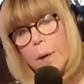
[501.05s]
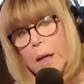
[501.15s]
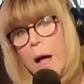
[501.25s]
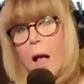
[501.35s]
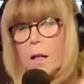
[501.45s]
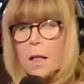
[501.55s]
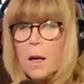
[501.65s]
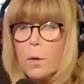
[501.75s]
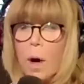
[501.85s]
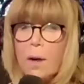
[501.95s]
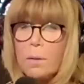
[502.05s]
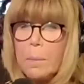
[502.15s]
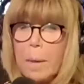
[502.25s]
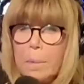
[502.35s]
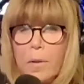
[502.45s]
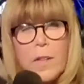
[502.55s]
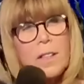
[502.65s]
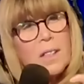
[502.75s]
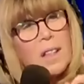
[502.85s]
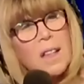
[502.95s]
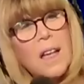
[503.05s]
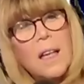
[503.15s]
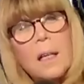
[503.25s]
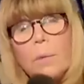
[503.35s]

But, you know, I remember this thing.